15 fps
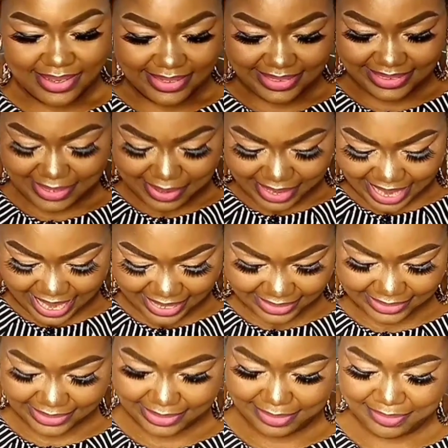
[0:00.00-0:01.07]
So
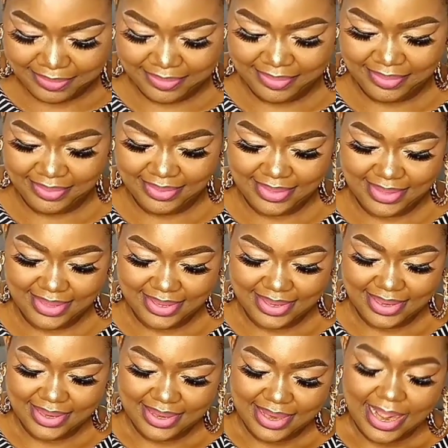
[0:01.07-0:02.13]
guys,
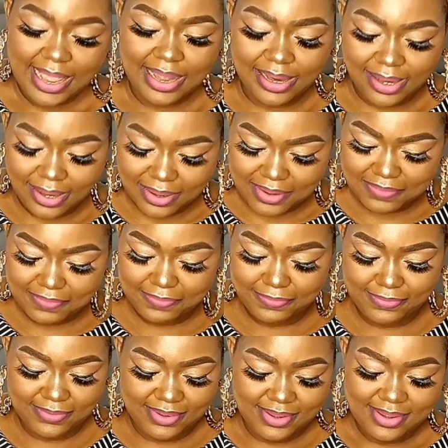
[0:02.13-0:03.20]
I
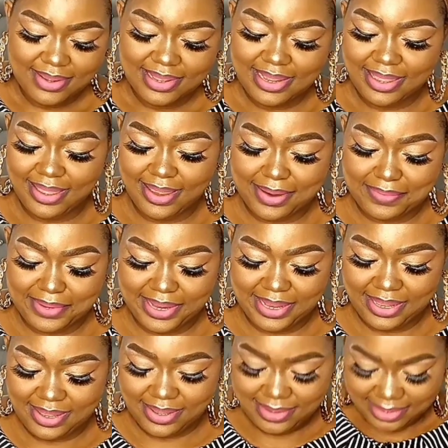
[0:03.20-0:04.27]
love the earring.